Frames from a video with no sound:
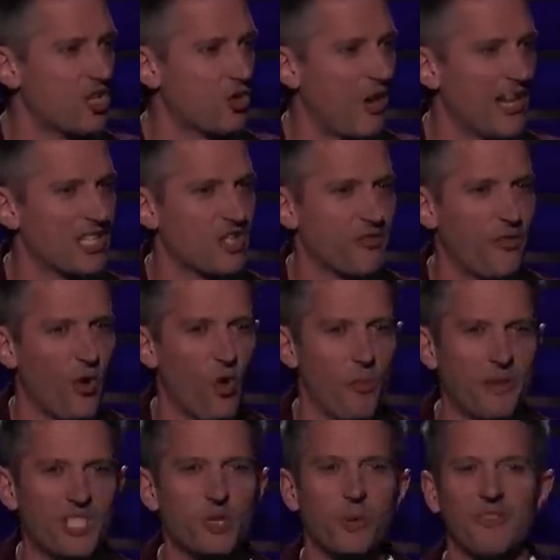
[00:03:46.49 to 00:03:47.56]

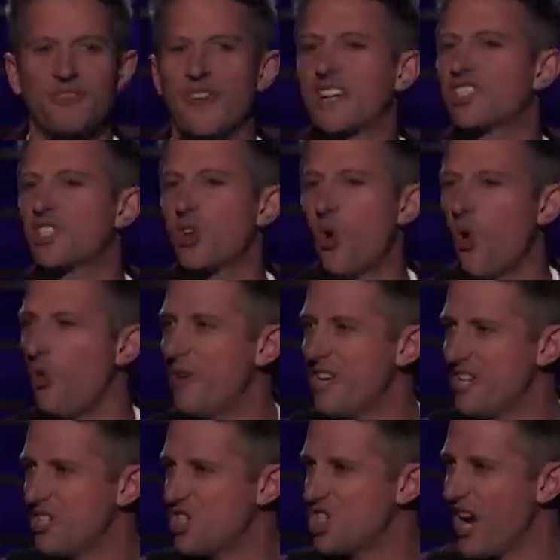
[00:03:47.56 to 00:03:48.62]
transform into a
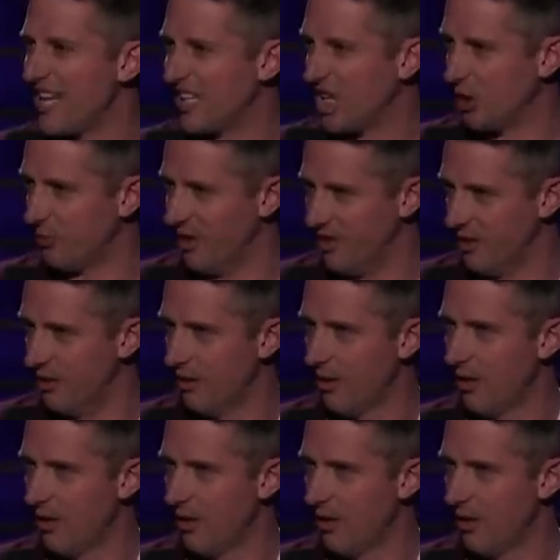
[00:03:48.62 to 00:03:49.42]
Victorian gentleman